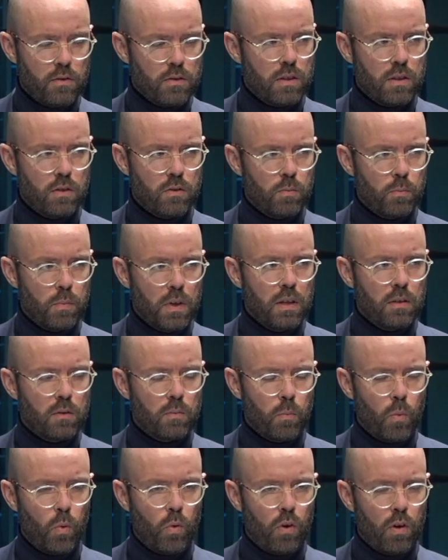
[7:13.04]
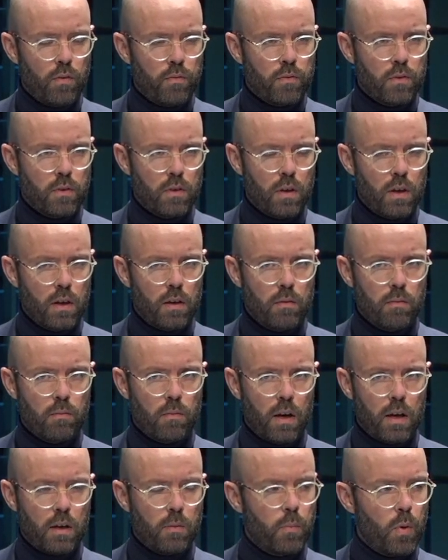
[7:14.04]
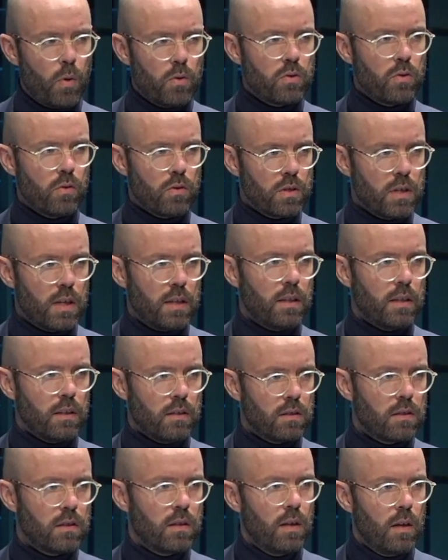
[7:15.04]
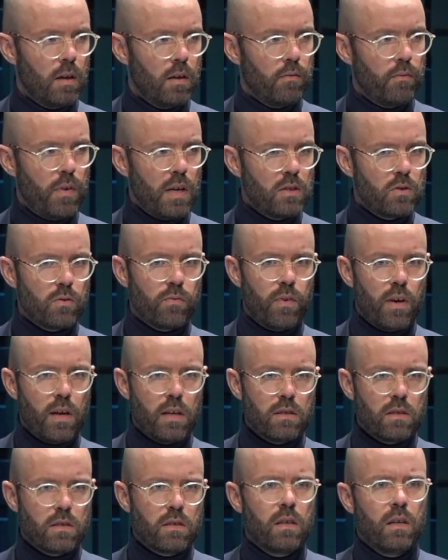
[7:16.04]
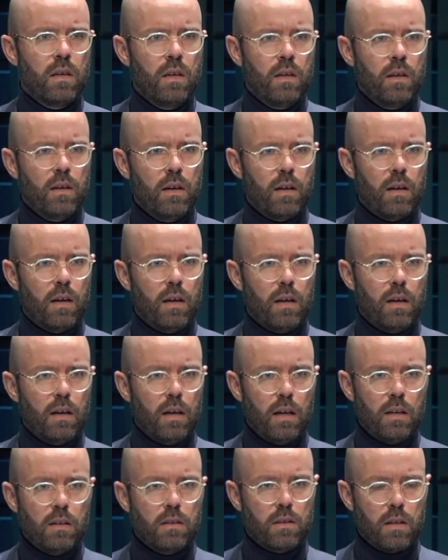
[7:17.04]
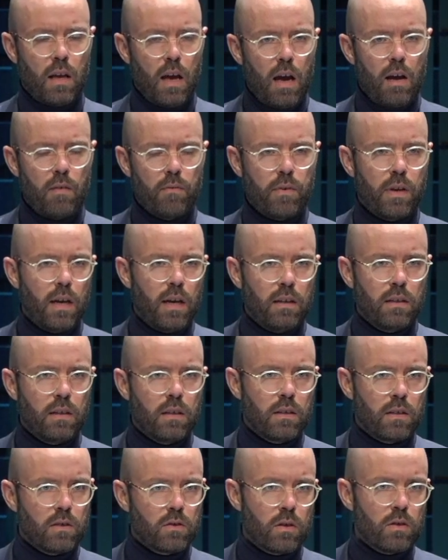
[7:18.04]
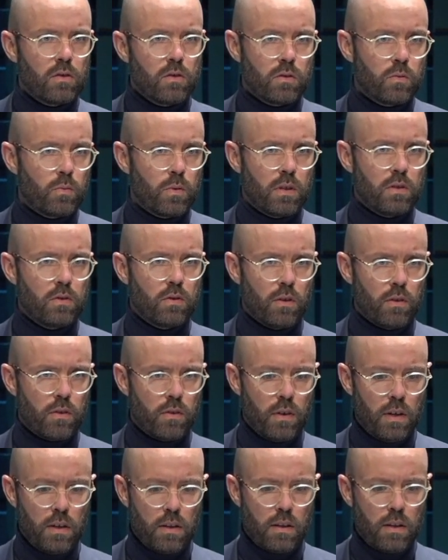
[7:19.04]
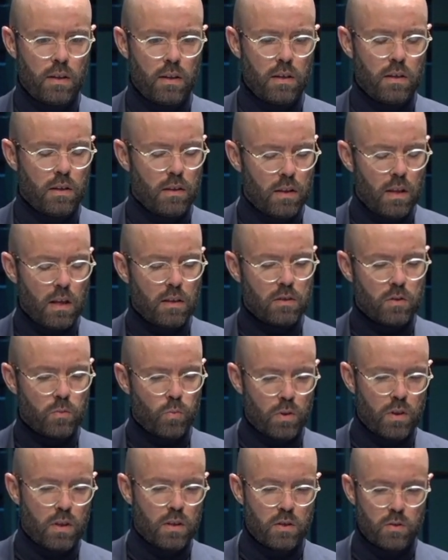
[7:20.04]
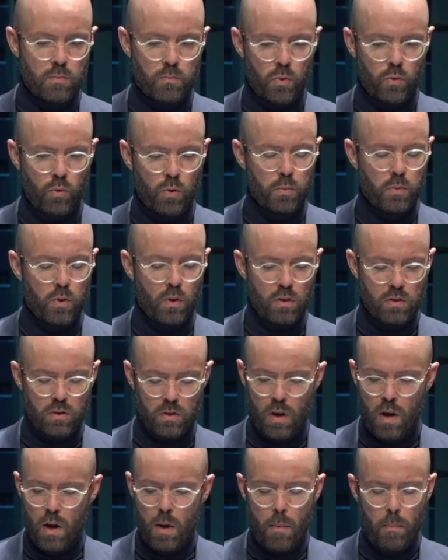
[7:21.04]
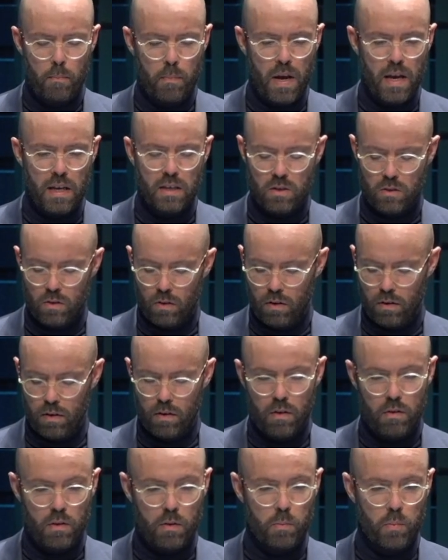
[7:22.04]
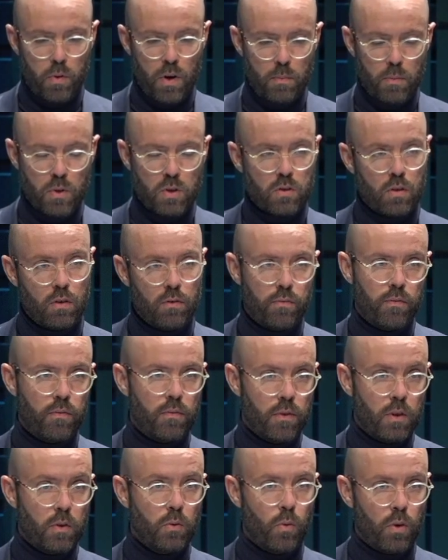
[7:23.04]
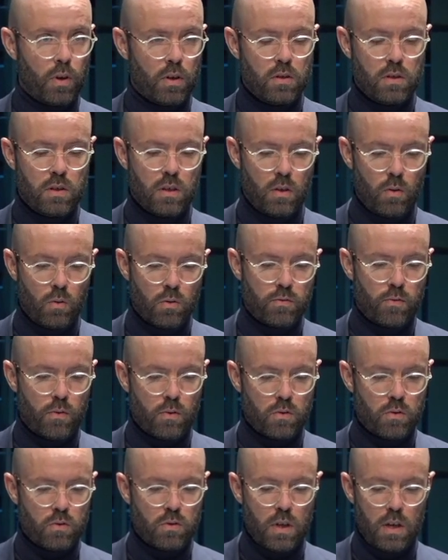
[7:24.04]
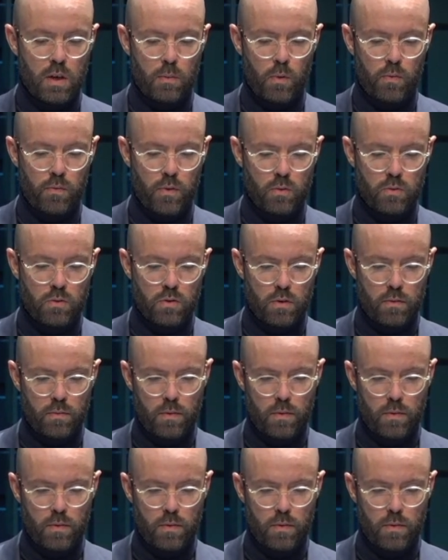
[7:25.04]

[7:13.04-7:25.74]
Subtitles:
need to meet more often in like personal settings, face to face, and have candid discussions with each other. And that's what this group does, based on the premise of the Nordic CEOs for a Sustainable Future.